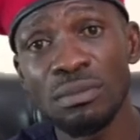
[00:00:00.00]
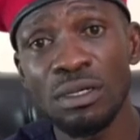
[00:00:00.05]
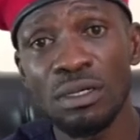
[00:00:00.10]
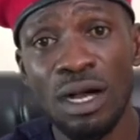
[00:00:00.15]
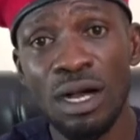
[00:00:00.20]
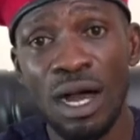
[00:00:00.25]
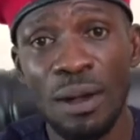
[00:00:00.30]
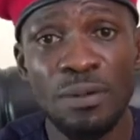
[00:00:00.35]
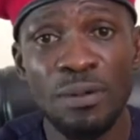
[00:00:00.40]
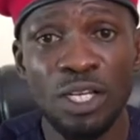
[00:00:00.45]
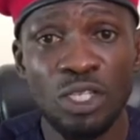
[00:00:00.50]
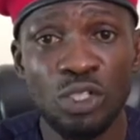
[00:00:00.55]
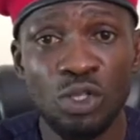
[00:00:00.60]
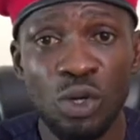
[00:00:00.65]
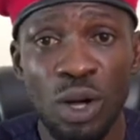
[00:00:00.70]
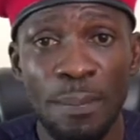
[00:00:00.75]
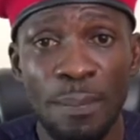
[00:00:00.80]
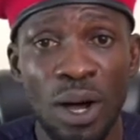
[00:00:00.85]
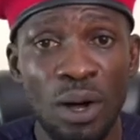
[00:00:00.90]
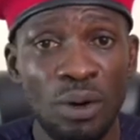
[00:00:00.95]
update you
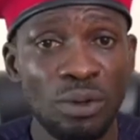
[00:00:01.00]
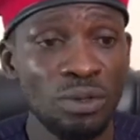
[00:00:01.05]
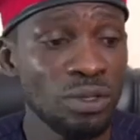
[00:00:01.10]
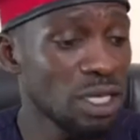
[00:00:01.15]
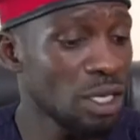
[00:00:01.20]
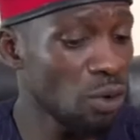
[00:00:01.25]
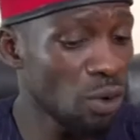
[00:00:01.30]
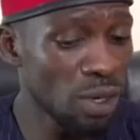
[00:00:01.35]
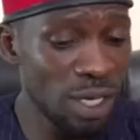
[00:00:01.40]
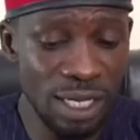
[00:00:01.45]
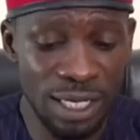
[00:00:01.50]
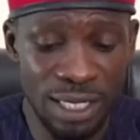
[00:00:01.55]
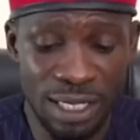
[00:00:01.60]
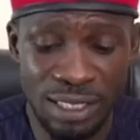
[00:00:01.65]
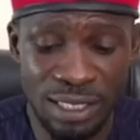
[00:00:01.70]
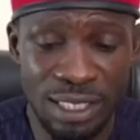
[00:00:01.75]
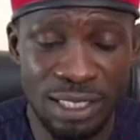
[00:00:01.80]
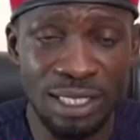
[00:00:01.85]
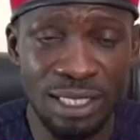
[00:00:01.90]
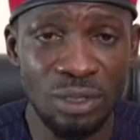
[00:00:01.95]
about, the only
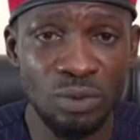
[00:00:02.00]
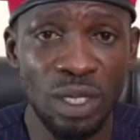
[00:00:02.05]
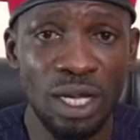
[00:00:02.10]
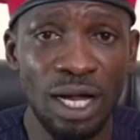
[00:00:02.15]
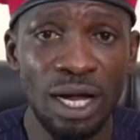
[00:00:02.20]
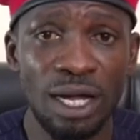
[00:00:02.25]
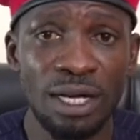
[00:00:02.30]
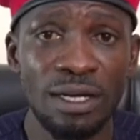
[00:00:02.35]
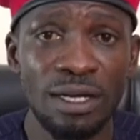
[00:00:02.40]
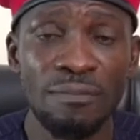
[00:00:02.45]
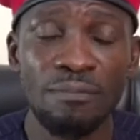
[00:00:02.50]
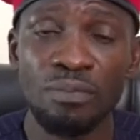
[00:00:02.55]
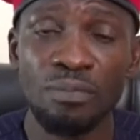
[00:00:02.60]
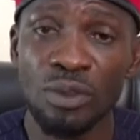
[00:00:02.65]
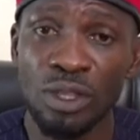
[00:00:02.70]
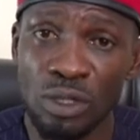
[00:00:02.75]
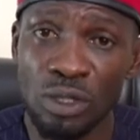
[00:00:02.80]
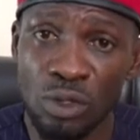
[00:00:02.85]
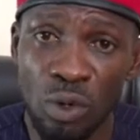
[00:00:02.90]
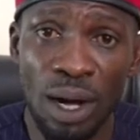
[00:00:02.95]
cases that we can
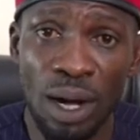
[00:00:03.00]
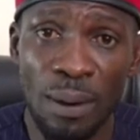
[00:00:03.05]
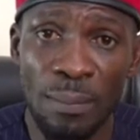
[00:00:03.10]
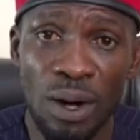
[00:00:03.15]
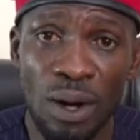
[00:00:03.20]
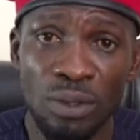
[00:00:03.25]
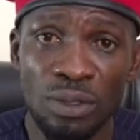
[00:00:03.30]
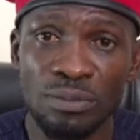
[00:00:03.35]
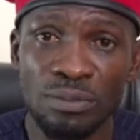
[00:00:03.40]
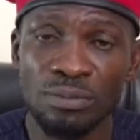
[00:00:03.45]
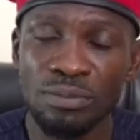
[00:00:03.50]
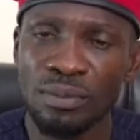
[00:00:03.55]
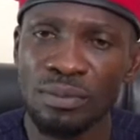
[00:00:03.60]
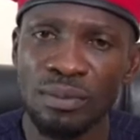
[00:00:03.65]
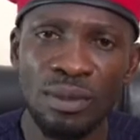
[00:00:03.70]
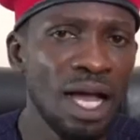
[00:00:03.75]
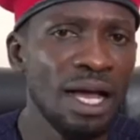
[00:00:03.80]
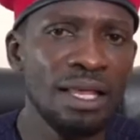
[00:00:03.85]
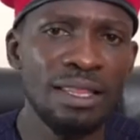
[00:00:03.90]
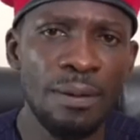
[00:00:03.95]
talk about
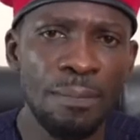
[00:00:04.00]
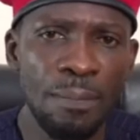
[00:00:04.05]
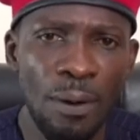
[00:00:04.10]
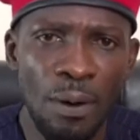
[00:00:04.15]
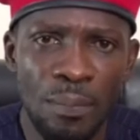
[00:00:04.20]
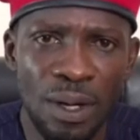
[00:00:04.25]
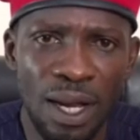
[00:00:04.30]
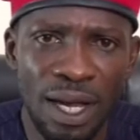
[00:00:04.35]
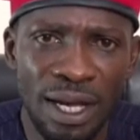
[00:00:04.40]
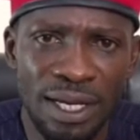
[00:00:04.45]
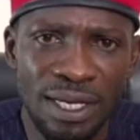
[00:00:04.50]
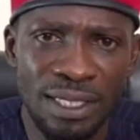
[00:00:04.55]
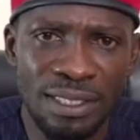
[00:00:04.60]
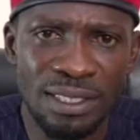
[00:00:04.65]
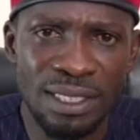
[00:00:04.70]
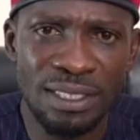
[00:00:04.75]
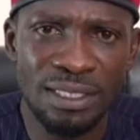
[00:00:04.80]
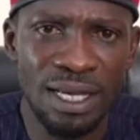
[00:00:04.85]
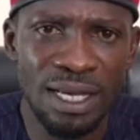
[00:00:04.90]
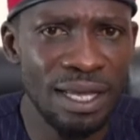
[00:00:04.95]
are the popular
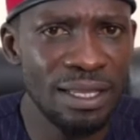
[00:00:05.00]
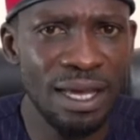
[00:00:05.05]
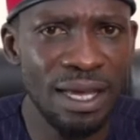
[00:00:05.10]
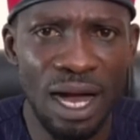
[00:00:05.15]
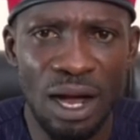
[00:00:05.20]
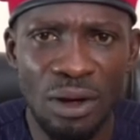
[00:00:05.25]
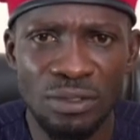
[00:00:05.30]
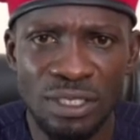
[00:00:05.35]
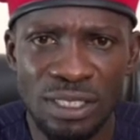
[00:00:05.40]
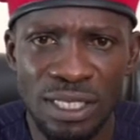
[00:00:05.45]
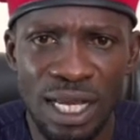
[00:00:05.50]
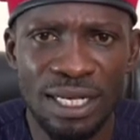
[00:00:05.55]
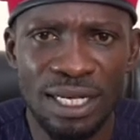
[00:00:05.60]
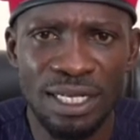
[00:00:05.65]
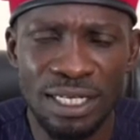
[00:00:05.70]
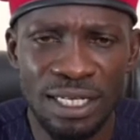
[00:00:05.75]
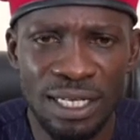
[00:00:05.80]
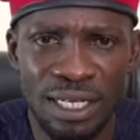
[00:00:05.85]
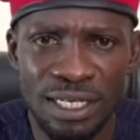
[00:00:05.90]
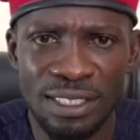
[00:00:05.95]
cases, are the
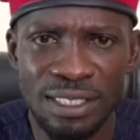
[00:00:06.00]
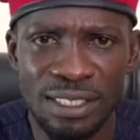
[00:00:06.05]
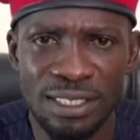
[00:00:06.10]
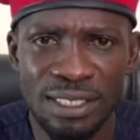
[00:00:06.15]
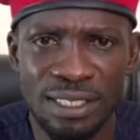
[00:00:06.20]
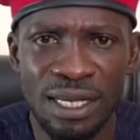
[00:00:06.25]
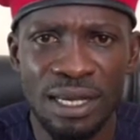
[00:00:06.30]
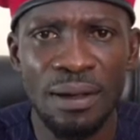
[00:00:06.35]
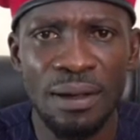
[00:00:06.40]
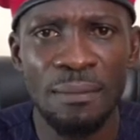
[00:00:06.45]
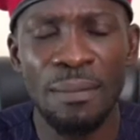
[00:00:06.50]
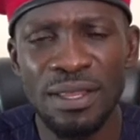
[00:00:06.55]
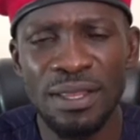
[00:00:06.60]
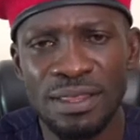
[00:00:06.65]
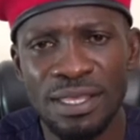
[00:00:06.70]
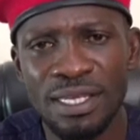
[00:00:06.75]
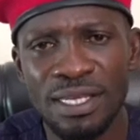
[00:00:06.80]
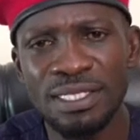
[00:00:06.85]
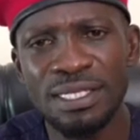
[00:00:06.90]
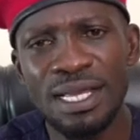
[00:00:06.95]
outstanding cases, but
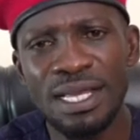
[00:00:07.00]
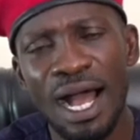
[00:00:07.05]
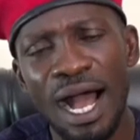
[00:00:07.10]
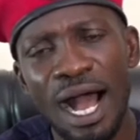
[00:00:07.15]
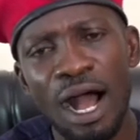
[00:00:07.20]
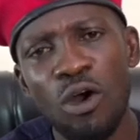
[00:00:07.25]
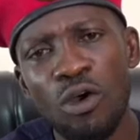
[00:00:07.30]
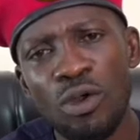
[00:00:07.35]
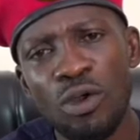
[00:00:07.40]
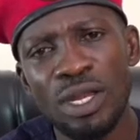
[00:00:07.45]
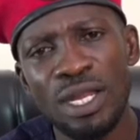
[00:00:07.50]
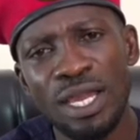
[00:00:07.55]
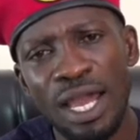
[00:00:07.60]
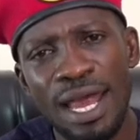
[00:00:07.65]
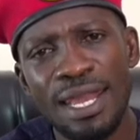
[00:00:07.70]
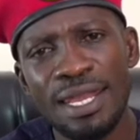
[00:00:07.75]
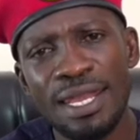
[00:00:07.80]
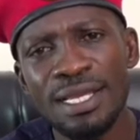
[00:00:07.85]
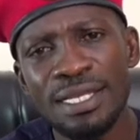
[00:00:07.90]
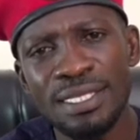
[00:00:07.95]
these are only
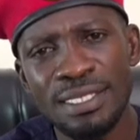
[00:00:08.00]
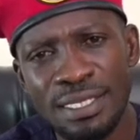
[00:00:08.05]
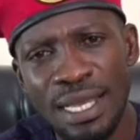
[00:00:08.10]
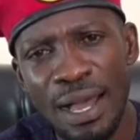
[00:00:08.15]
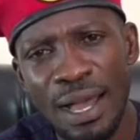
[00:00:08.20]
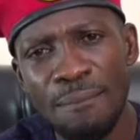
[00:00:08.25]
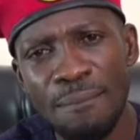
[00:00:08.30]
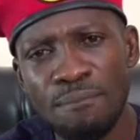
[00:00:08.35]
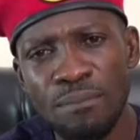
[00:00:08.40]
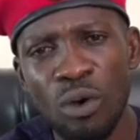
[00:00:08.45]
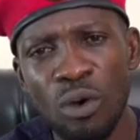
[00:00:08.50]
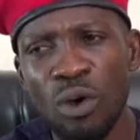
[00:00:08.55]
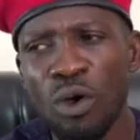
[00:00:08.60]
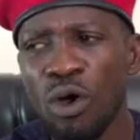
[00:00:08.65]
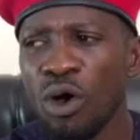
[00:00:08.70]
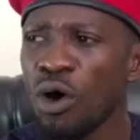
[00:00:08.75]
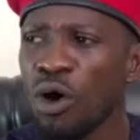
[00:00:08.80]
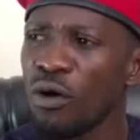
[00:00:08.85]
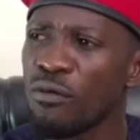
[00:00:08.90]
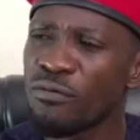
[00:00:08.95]
an example
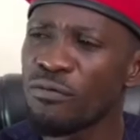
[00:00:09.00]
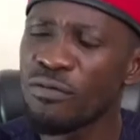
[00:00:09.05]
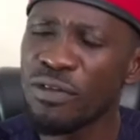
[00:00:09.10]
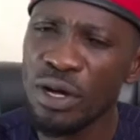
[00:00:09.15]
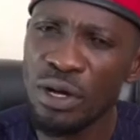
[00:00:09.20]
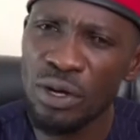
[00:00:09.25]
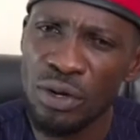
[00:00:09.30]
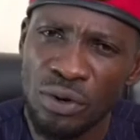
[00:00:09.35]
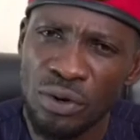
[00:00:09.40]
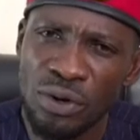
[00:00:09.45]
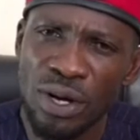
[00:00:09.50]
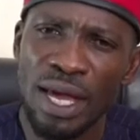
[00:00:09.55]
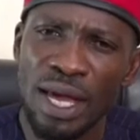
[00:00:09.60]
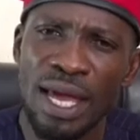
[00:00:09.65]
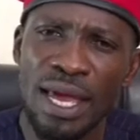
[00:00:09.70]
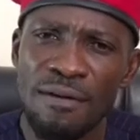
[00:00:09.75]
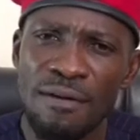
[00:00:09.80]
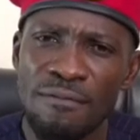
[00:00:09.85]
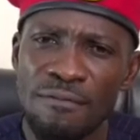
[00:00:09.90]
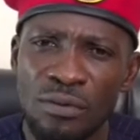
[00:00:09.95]
of the
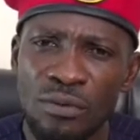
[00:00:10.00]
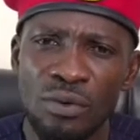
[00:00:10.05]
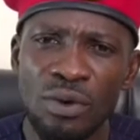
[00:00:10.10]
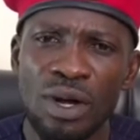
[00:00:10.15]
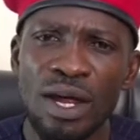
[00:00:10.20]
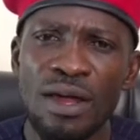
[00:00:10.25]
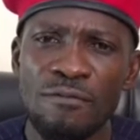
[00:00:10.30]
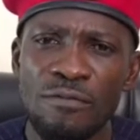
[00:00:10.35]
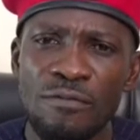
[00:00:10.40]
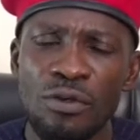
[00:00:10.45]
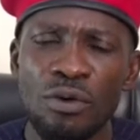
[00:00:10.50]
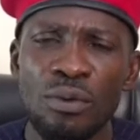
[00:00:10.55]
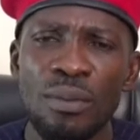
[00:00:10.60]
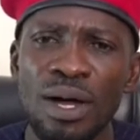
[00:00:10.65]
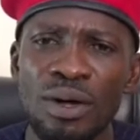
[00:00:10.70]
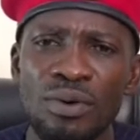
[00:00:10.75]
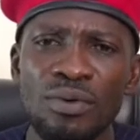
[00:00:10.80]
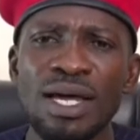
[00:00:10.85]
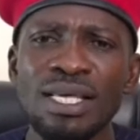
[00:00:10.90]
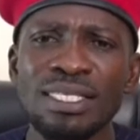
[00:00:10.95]
grave, grave
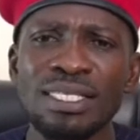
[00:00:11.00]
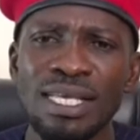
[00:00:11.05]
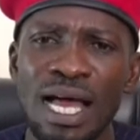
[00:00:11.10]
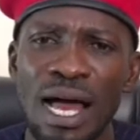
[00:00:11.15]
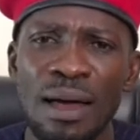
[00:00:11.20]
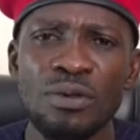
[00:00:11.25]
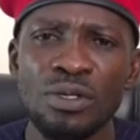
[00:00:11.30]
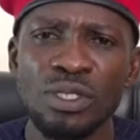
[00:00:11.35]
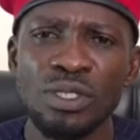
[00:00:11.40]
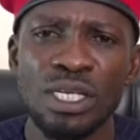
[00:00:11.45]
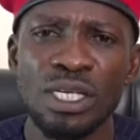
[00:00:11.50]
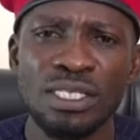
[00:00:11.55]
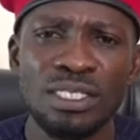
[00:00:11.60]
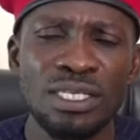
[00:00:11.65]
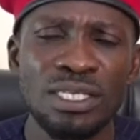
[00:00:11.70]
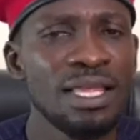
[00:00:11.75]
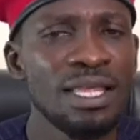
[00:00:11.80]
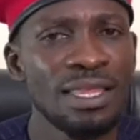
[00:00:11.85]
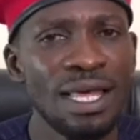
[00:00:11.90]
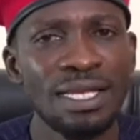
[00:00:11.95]
human rights abuses
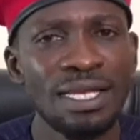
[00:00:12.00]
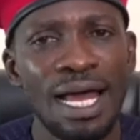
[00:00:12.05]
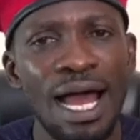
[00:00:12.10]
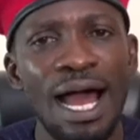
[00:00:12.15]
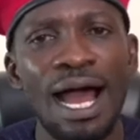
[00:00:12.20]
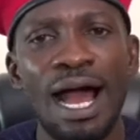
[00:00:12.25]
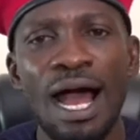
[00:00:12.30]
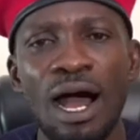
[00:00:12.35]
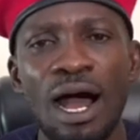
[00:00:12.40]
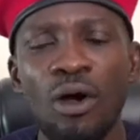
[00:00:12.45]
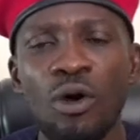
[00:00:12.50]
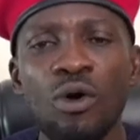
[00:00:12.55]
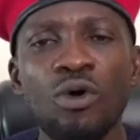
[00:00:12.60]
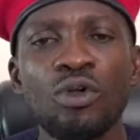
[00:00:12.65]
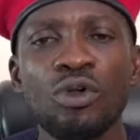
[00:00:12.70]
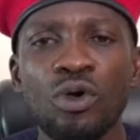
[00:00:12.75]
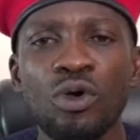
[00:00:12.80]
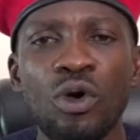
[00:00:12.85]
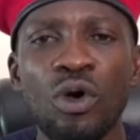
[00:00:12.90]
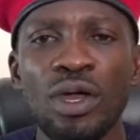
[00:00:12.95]
that are
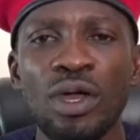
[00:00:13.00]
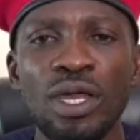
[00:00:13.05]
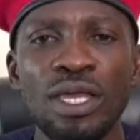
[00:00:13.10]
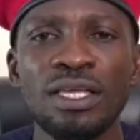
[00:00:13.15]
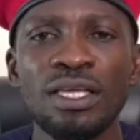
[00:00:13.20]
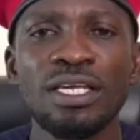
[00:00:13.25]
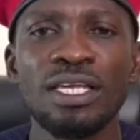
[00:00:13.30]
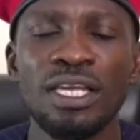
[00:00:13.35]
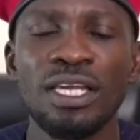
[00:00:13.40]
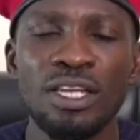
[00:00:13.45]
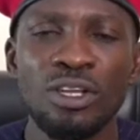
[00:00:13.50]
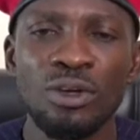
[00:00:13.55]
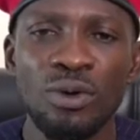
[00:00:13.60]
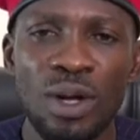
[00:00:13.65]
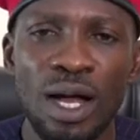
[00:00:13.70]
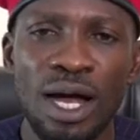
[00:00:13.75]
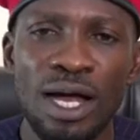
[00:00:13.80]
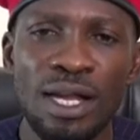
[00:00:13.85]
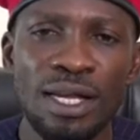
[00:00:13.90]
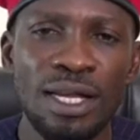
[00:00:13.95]
ongoing in
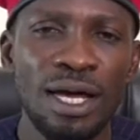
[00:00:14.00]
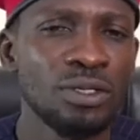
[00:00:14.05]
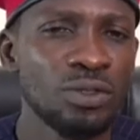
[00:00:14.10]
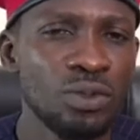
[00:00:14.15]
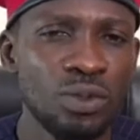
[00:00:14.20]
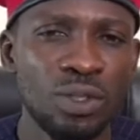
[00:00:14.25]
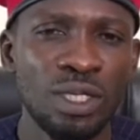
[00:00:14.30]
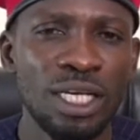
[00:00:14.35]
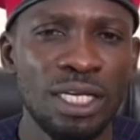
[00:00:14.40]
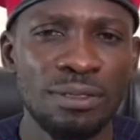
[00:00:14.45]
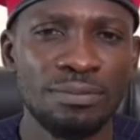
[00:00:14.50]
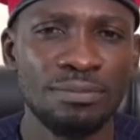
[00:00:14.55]
Uganda today.